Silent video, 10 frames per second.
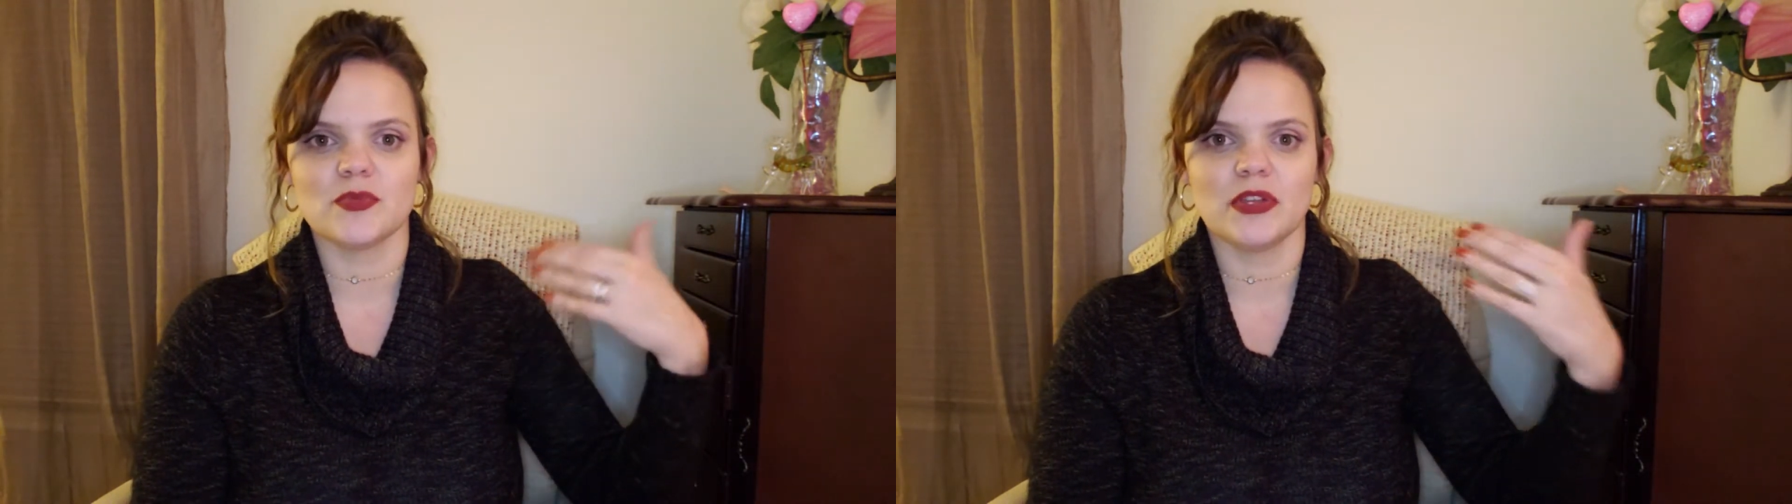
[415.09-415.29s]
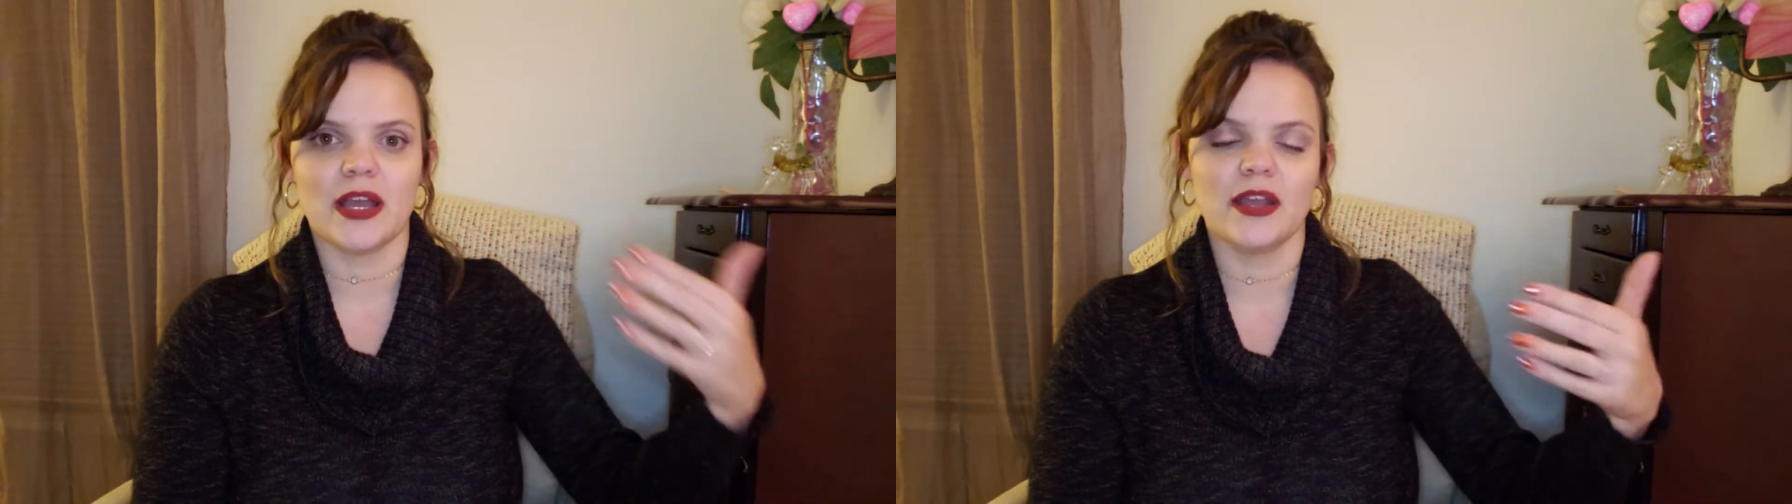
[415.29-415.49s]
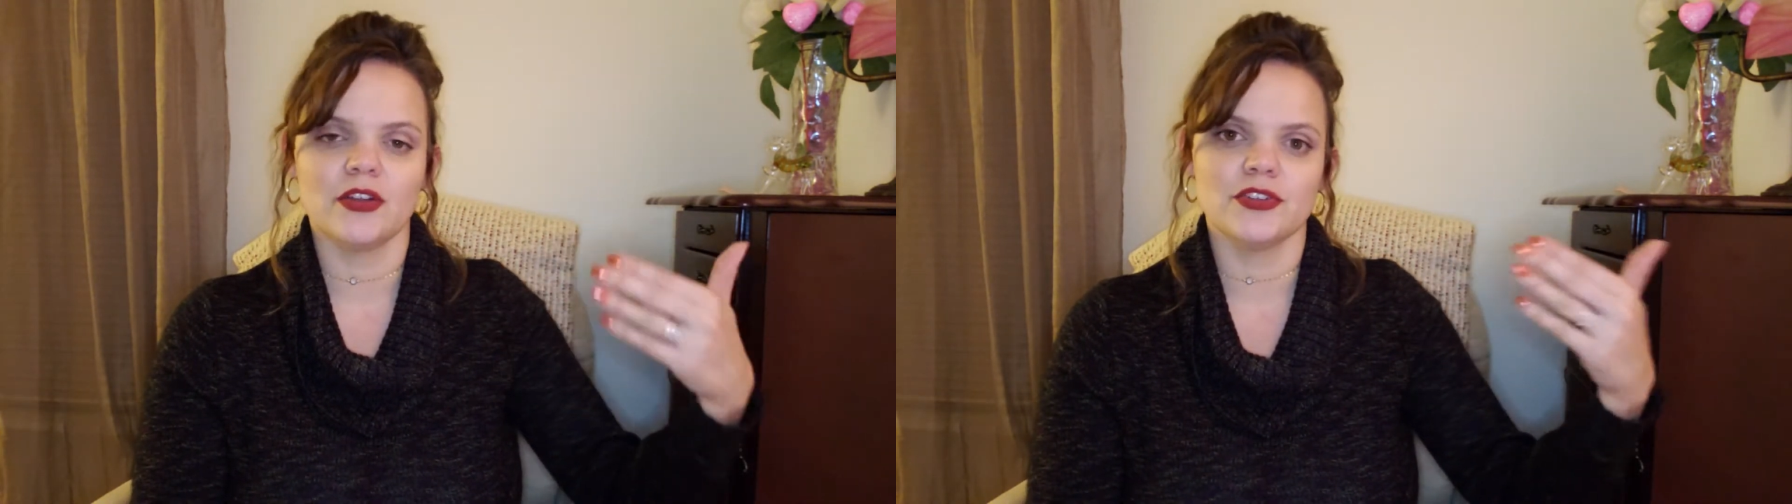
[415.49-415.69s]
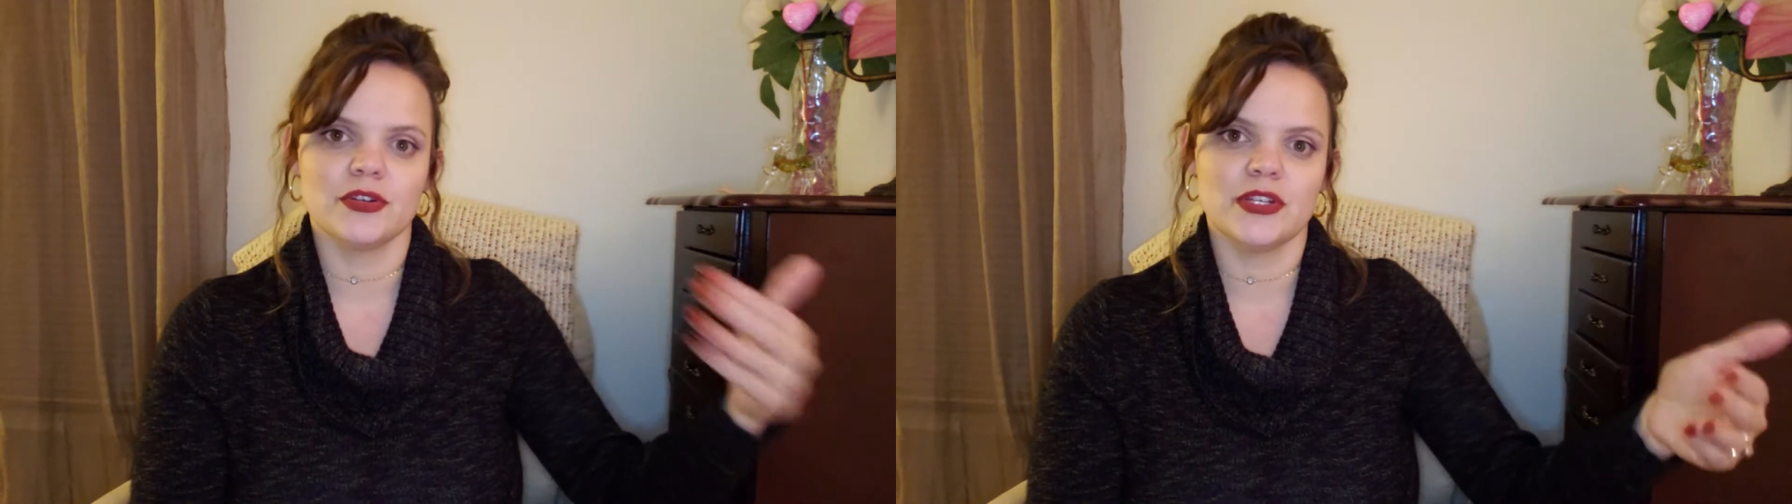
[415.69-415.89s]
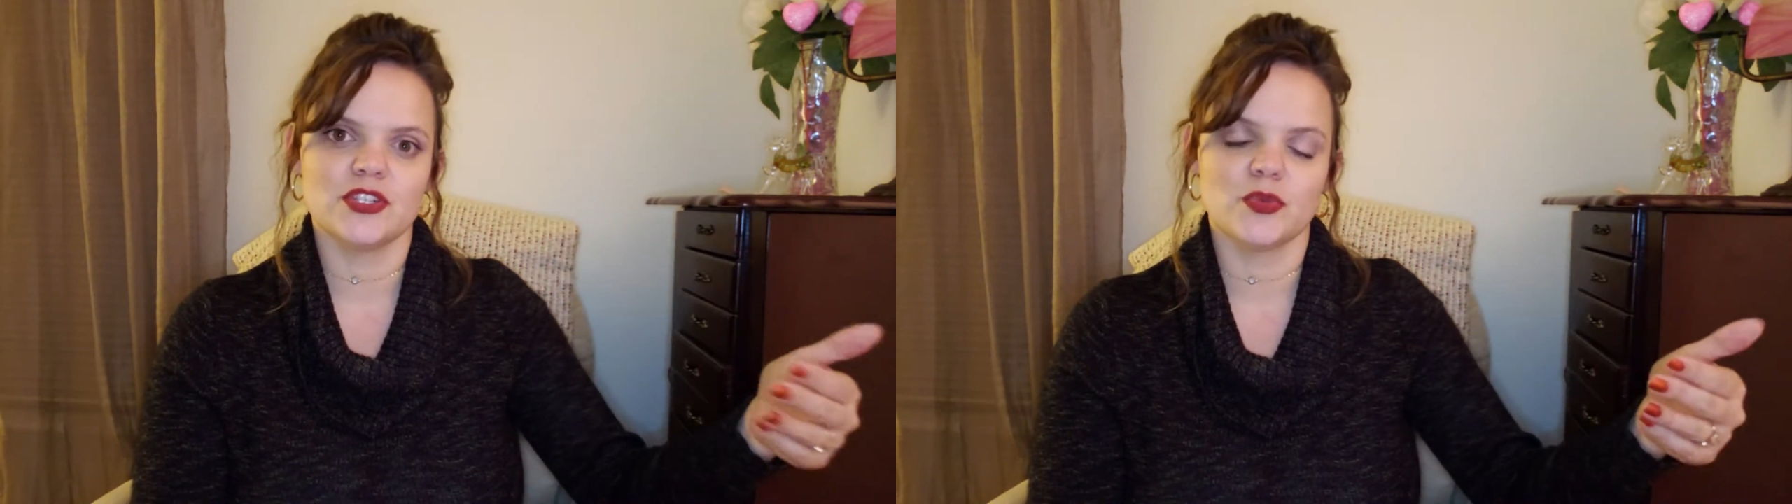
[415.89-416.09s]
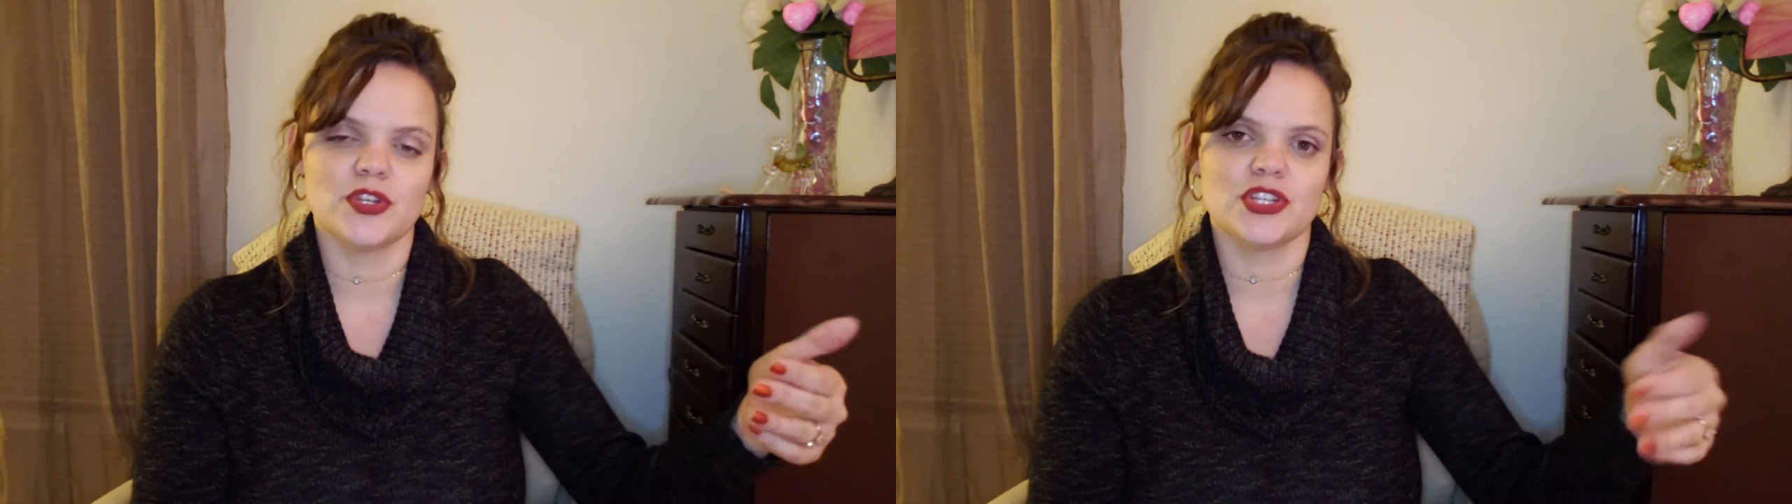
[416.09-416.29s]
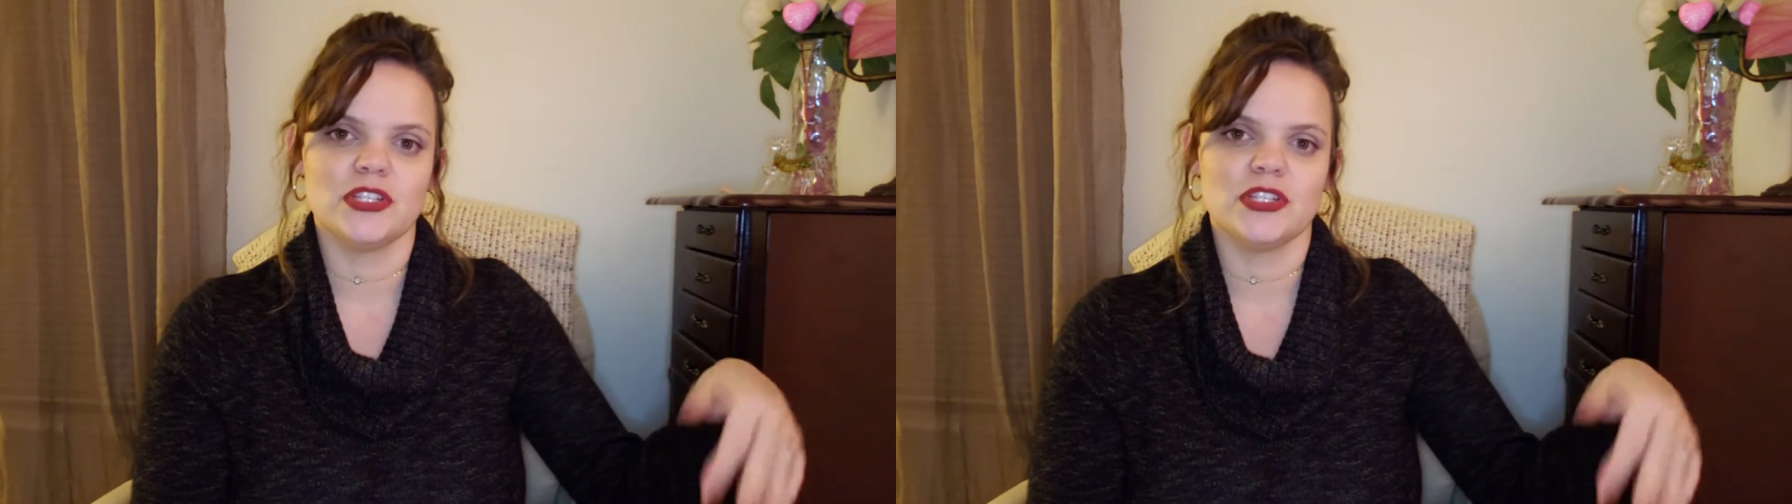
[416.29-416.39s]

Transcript: relying on your own intuition,